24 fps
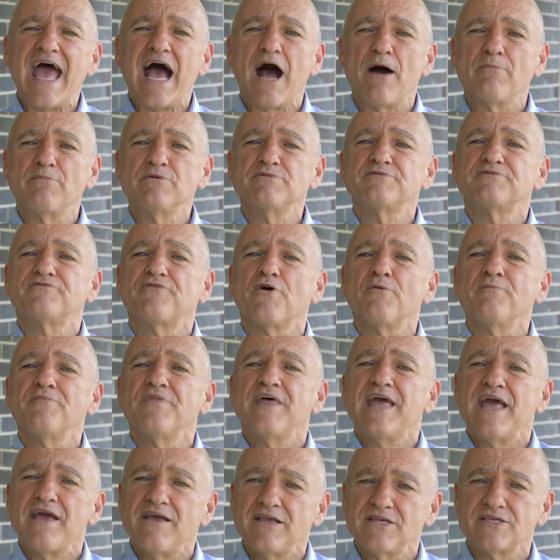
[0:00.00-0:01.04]
albums from
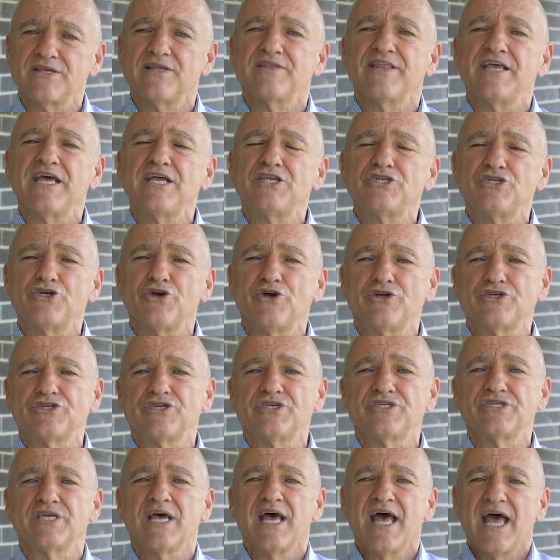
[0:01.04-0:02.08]
their, their
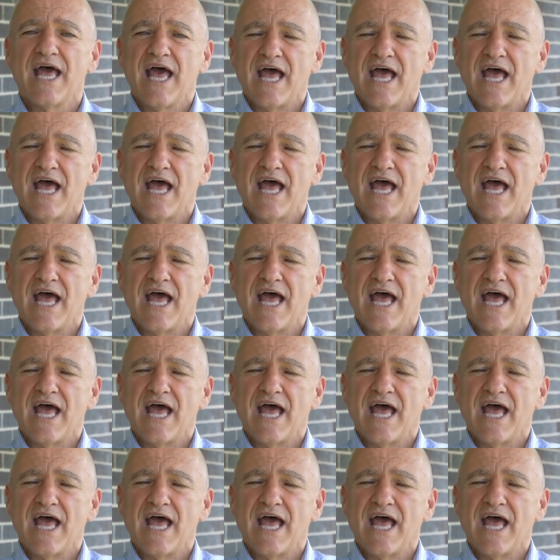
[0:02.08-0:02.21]
churches.